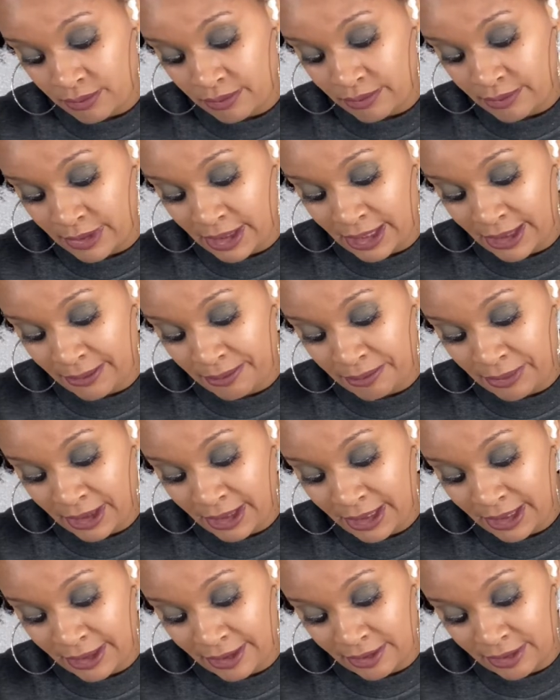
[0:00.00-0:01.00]

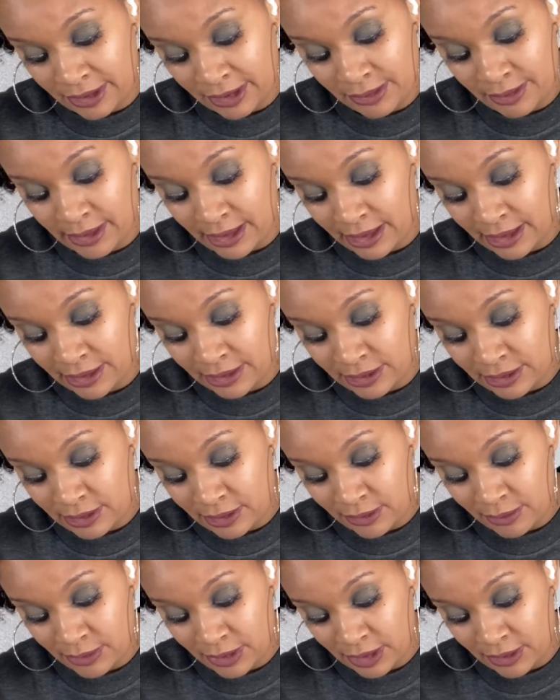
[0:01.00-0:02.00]
baby, it's probably just
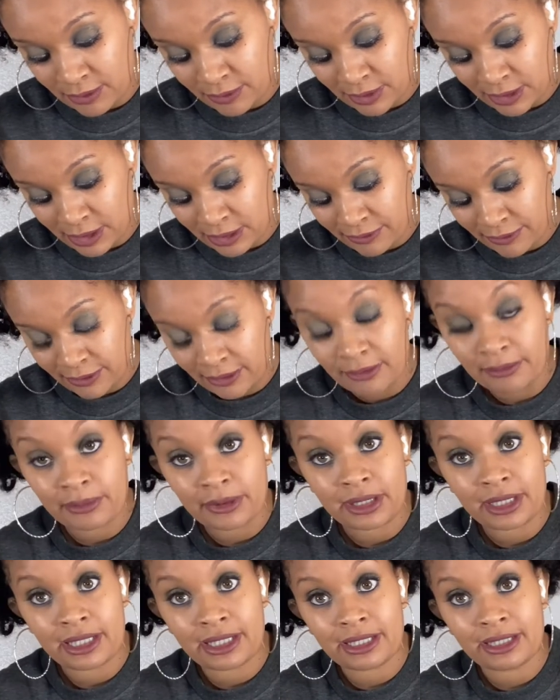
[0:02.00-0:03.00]
gonna be on there for a
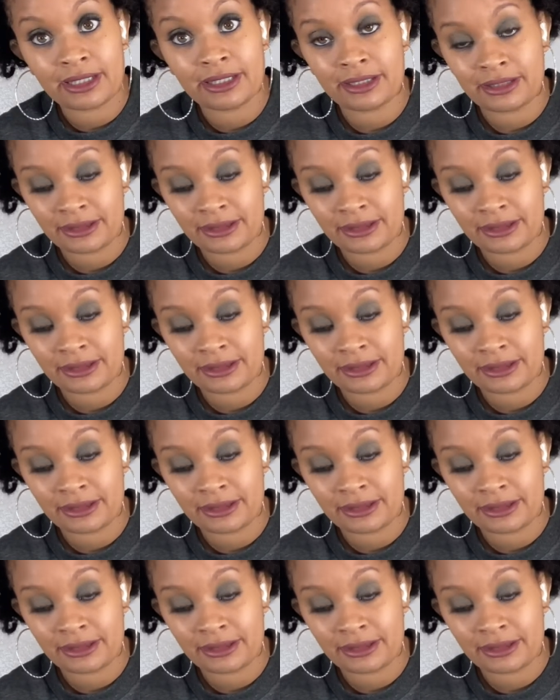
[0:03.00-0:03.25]
bit.